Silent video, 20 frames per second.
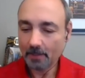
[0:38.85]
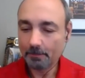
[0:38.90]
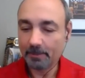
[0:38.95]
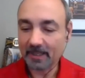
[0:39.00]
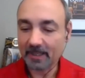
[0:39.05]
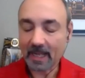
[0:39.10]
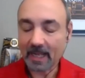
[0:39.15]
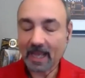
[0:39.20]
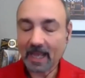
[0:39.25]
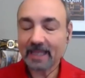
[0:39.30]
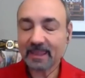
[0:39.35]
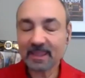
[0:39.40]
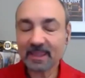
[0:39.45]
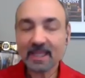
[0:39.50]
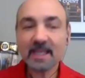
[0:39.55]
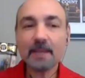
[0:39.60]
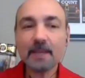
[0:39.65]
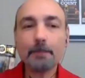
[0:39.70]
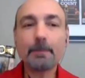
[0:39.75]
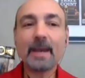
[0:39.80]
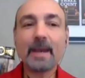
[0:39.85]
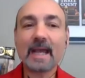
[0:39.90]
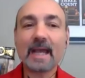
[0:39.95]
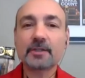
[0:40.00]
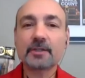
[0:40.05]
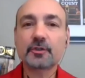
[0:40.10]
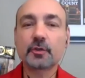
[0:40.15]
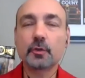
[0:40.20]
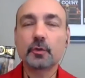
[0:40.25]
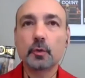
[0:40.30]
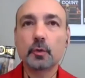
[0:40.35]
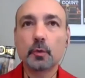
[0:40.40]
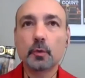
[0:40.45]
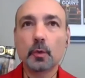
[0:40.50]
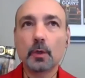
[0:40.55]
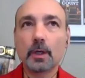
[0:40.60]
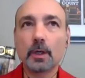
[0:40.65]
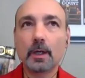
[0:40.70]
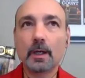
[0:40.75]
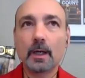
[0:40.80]
But I think back
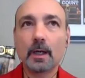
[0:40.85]
to